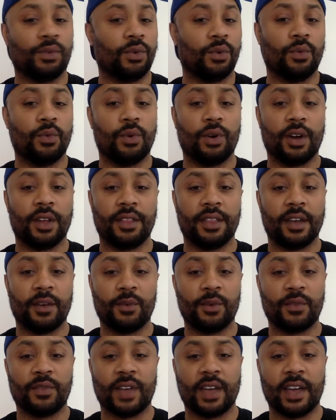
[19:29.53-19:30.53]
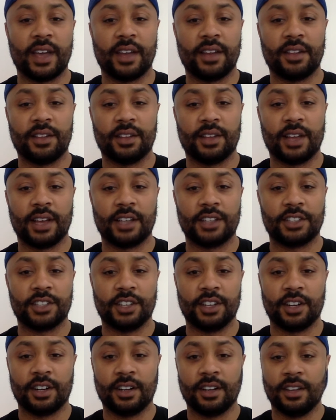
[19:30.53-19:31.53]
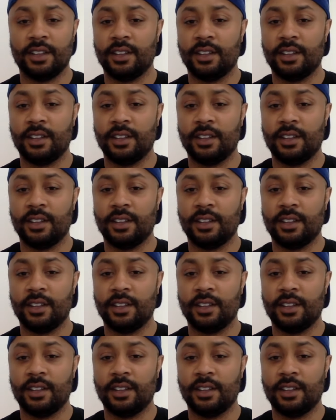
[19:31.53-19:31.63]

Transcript: one that we've had in the last year.